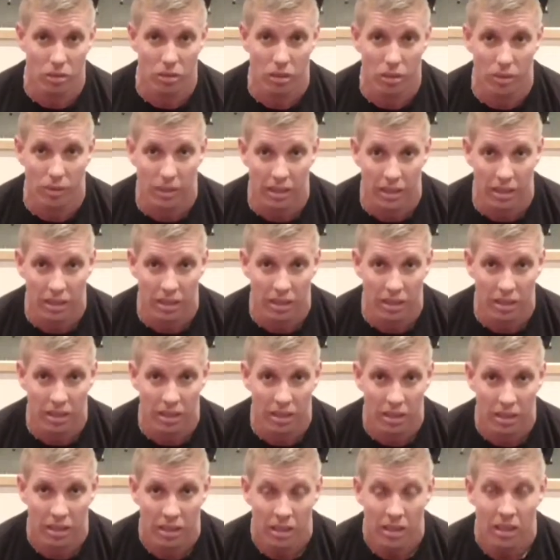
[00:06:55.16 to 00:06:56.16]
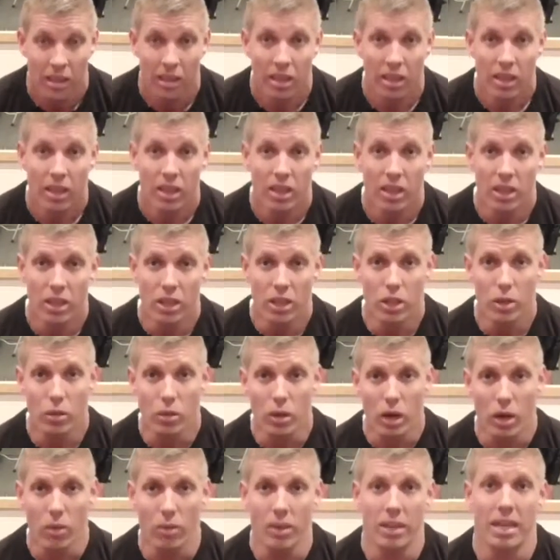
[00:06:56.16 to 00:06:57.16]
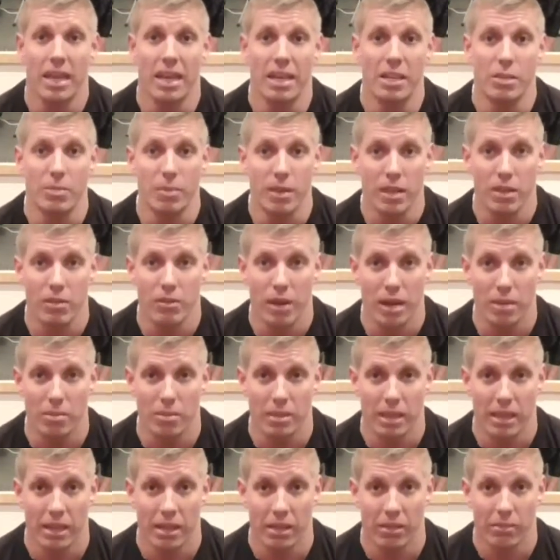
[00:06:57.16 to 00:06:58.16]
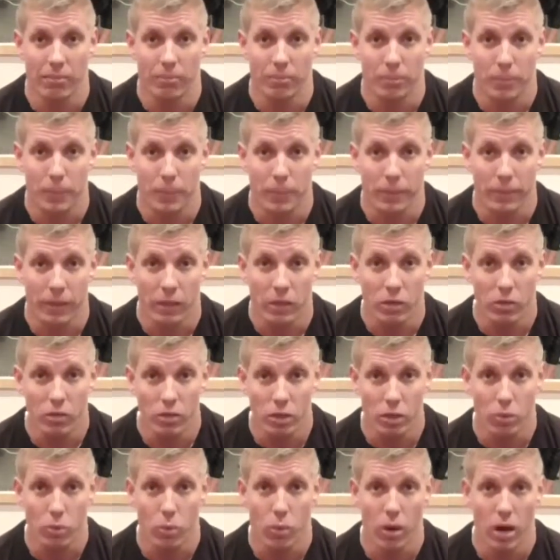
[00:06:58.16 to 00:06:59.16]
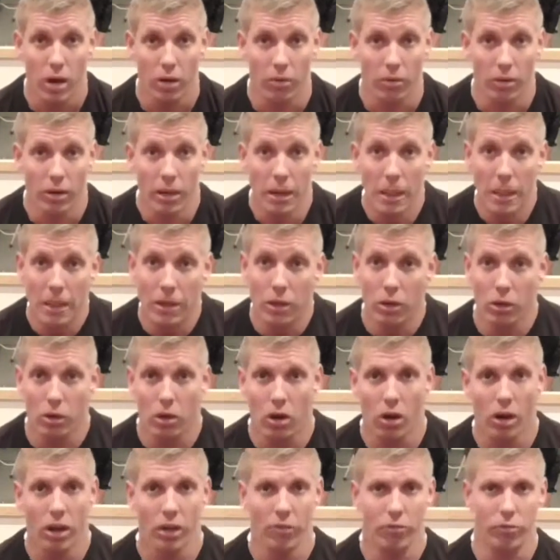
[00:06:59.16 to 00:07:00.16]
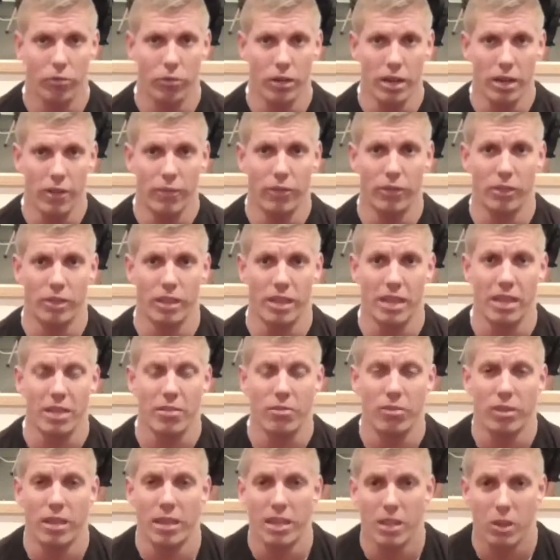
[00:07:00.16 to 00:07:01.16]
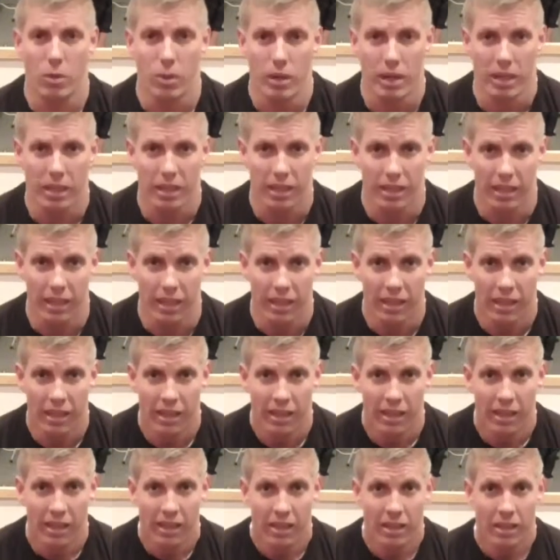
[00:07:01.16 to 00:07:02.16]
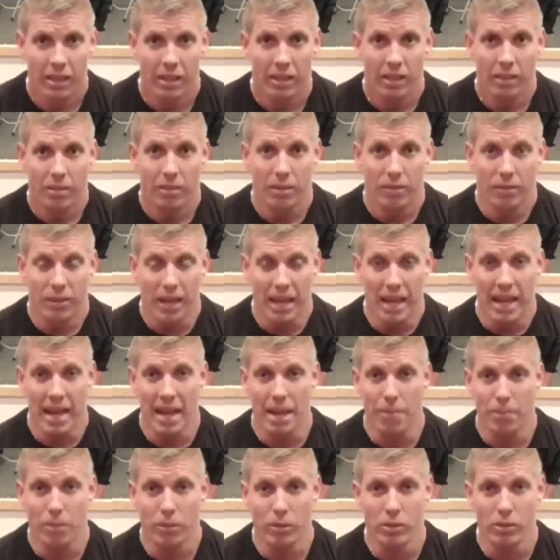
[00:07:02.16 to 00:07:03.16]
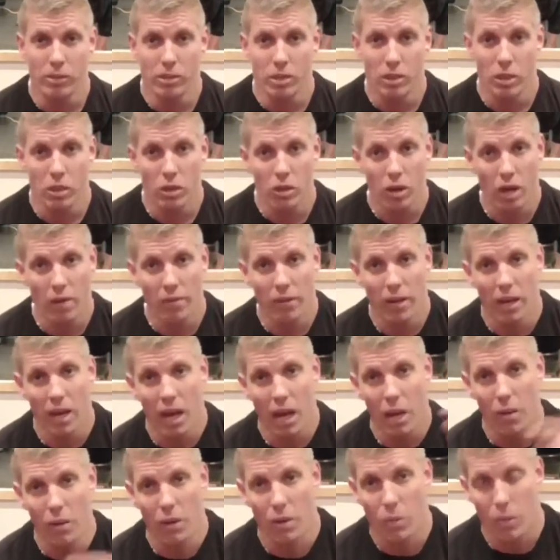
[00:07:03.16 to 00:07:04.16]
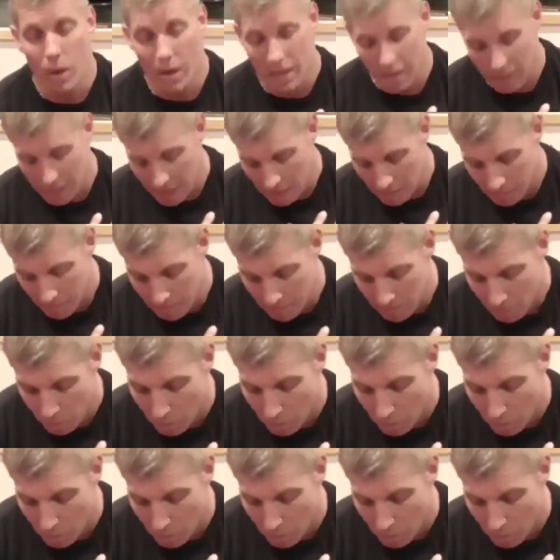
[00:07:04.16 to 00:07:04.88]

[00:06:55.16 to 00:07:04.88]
you're doing, you don't get as many reps out. You just won't. You're kind of really fatigued really quickly. If that happens, you can either lower the weight a little bit